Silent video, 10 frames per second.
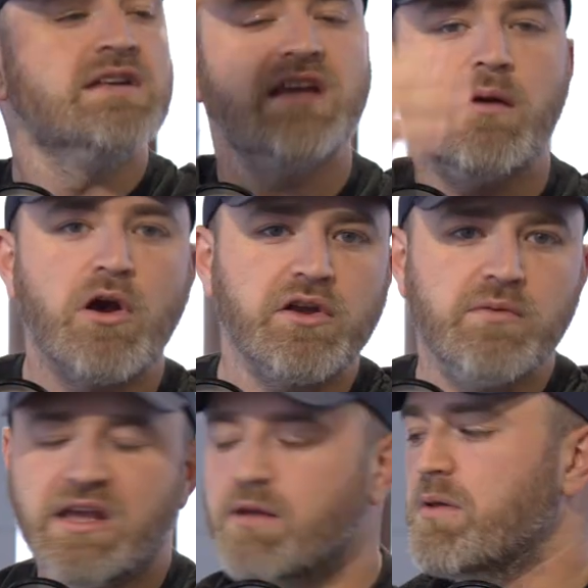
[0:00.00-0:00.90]
Same
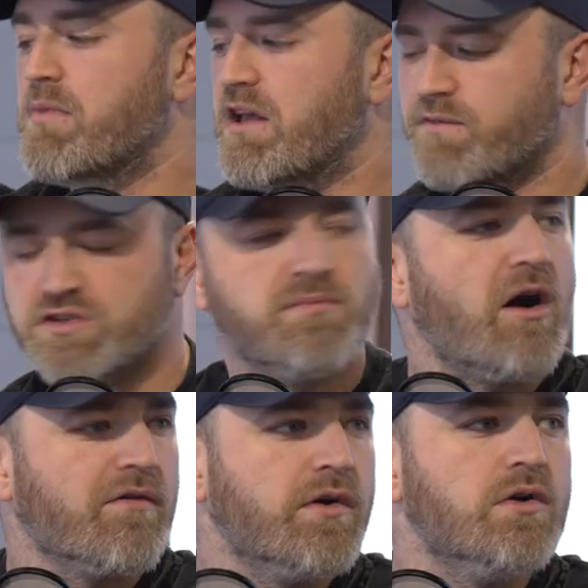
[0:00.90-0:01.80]
argument can be made for
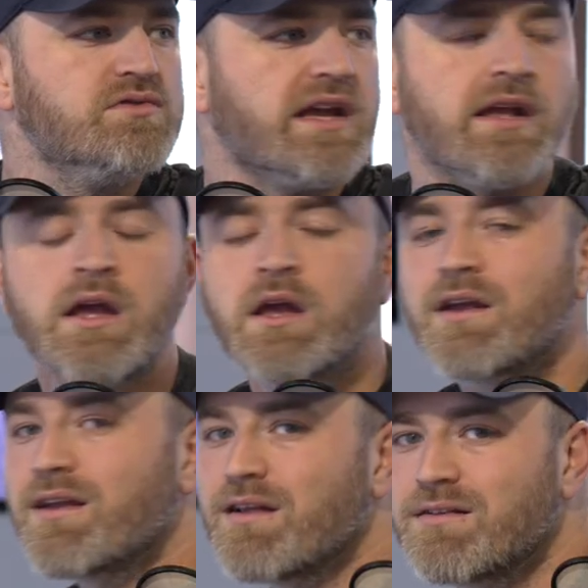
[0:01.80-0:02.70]
smartphones. Like,
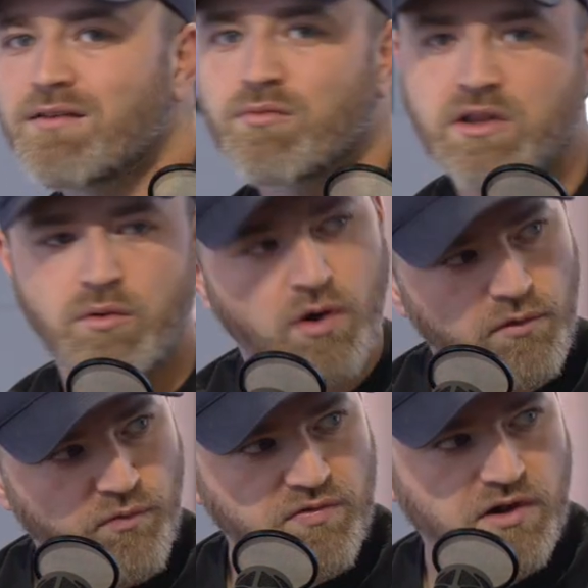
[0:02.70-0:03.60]
is it really
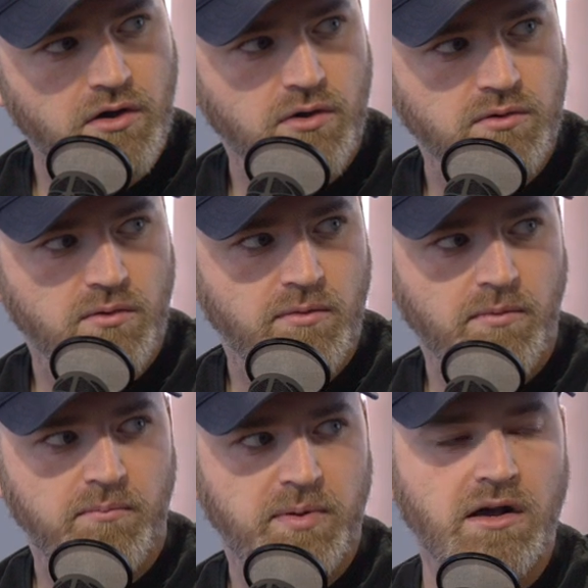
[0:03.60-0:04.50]
worth it to go
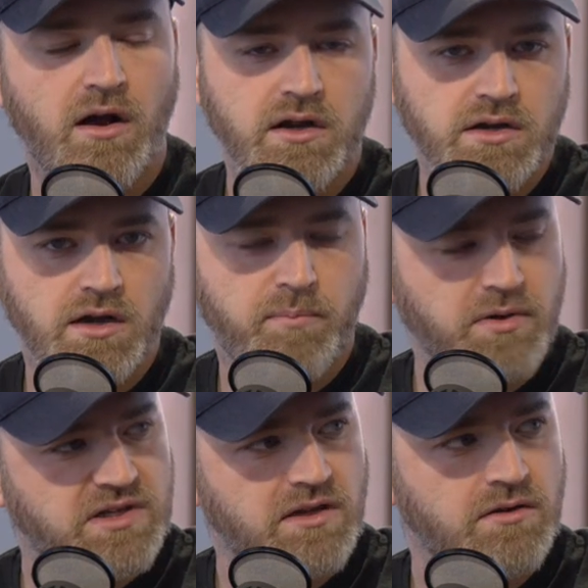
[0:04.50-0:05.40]
beyond a
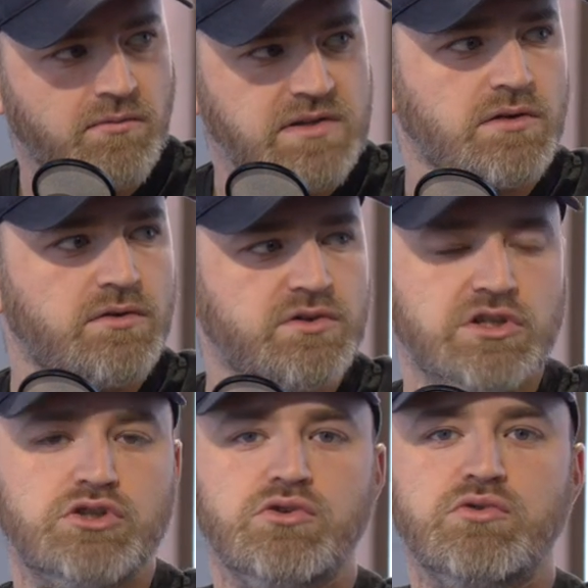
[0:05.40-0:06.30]
particular
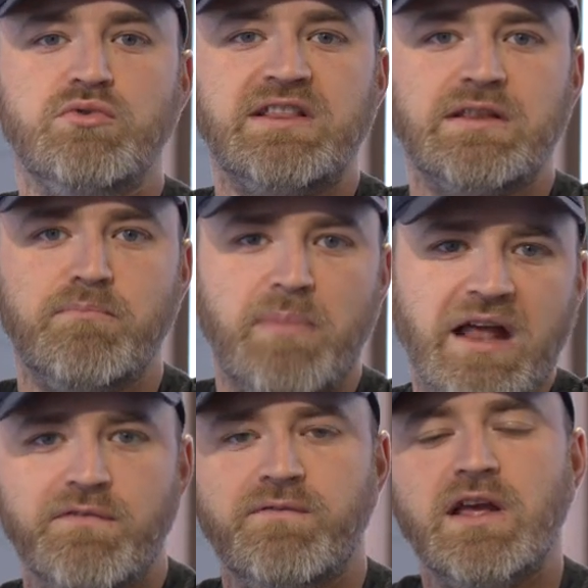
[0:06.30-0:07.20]
resolution? Do you get the
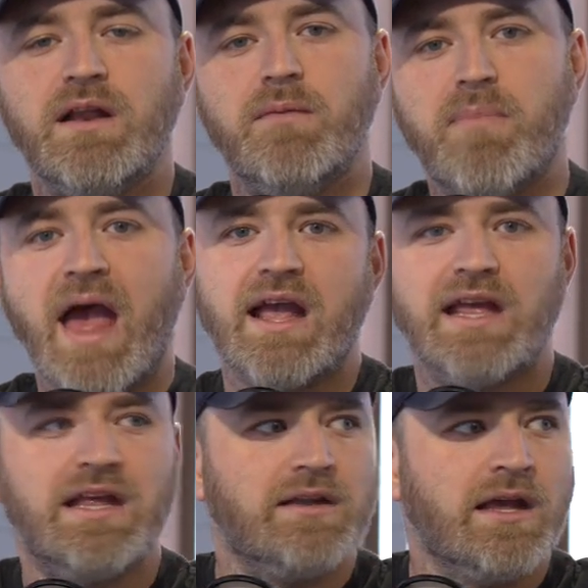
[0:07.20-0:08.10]
benefit back
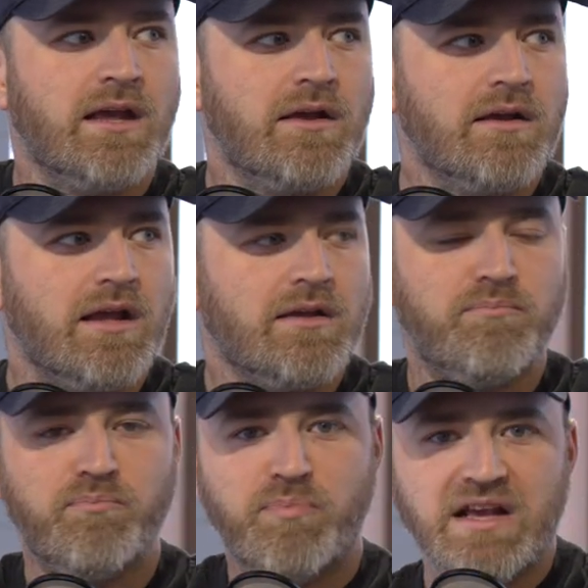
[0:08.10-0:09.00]
in, in
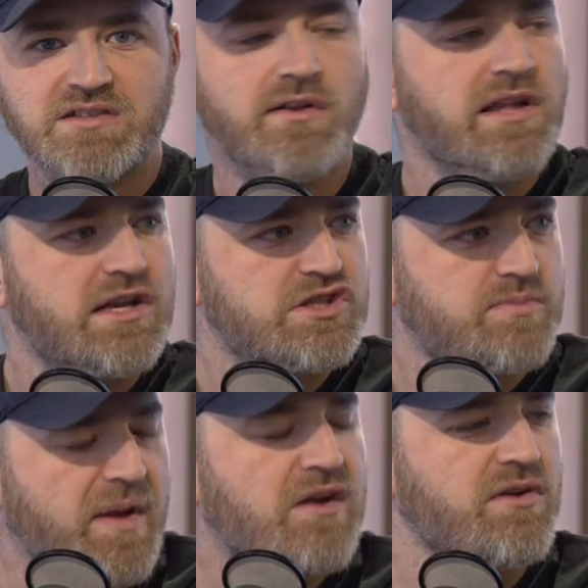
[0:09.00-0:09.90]
pixel
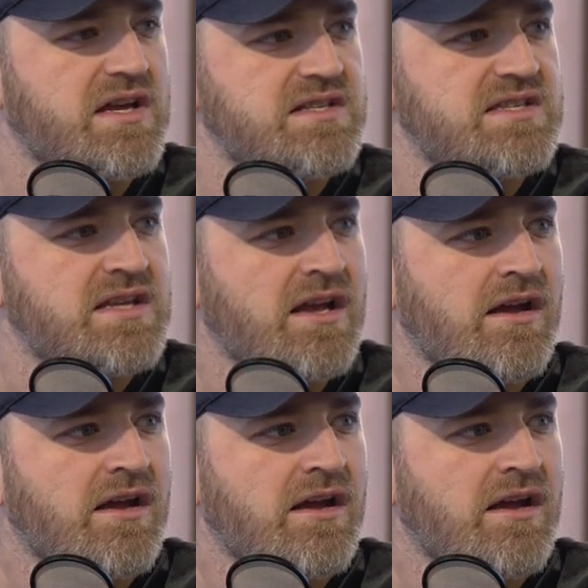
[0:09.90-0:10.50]
experience?